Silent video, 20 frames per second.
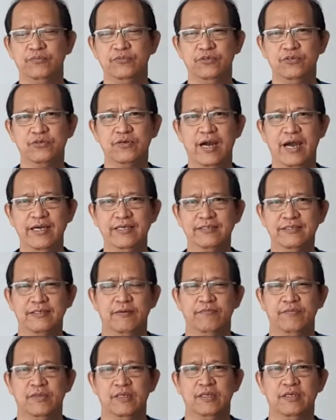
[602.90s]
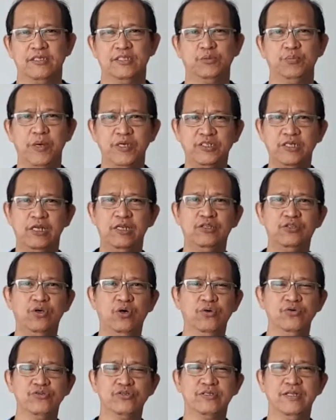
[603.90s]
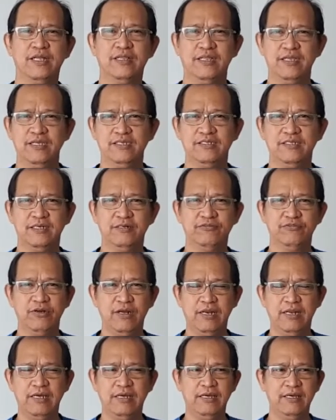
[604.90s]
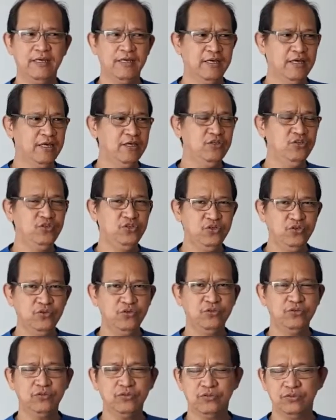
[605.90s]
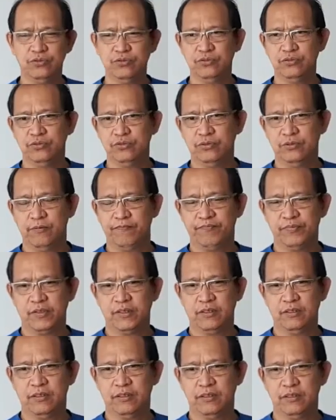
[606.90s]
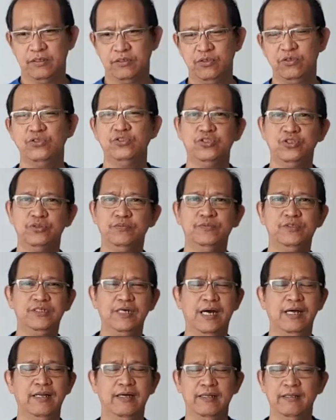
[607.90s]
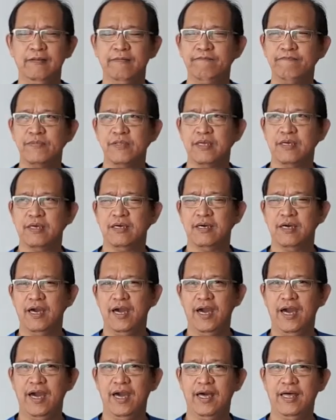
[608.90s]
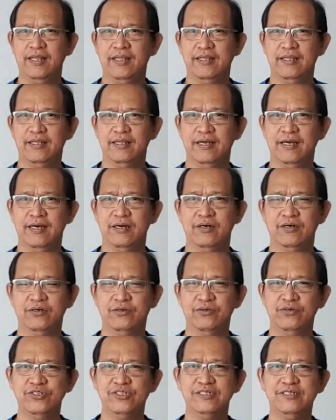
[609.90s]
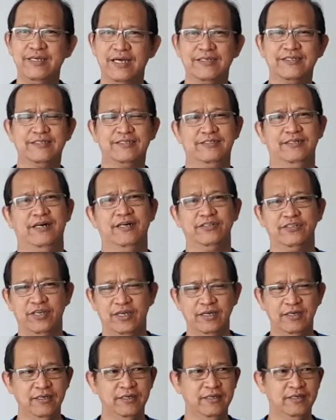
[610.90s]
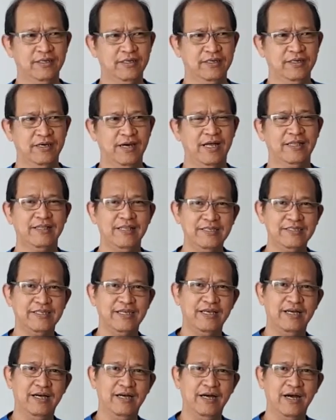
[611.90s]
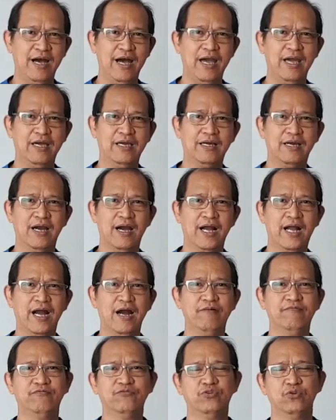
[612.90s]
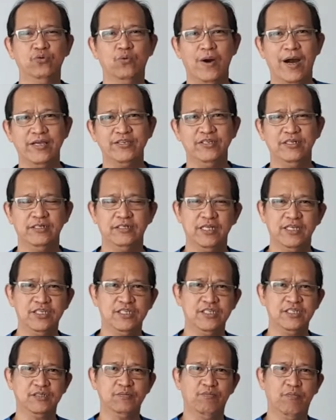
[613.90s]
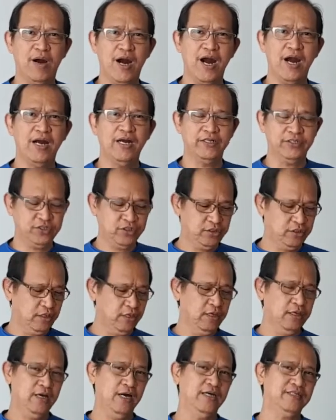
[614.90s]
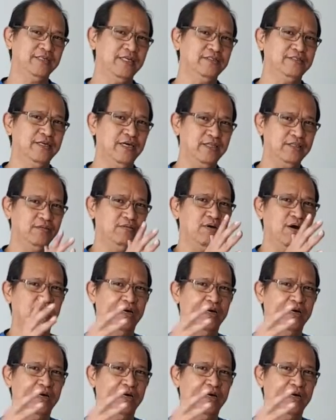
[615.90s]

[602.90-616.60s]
you guys, especially those that is really new to YouTube channel and who's just starting. At least I come to 1 year. This is March. As I said,